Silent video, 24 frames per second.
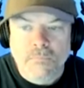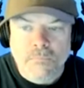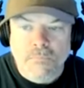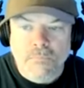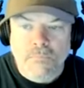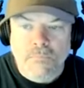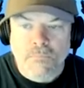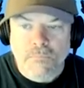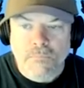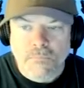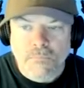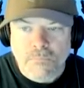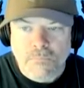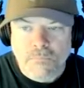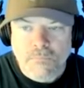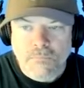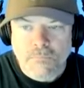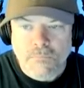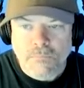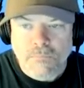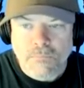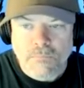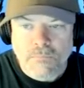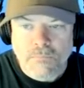
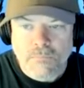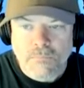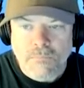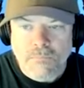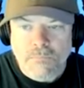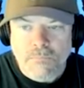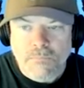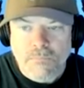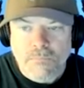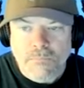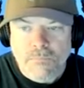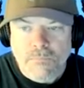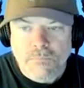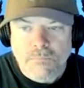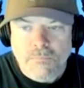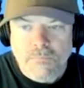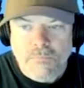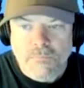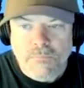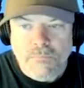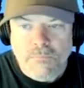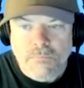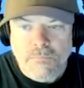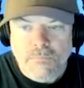
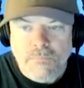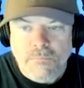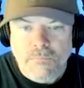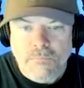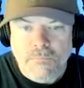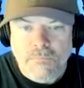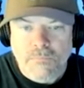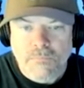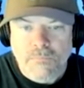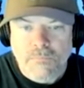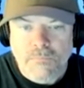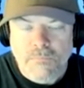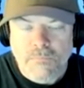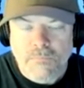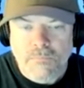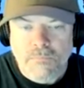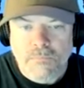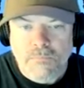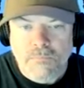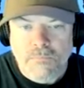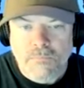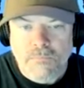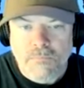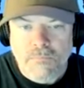
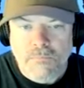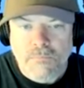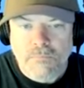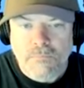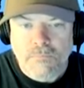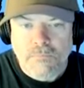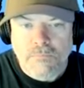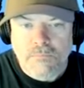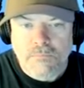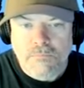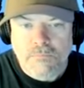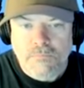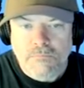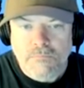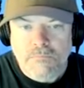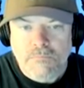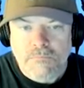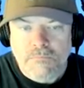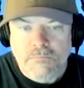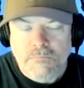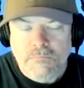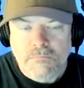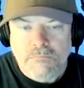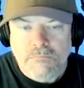No words are spoken by the person on screen.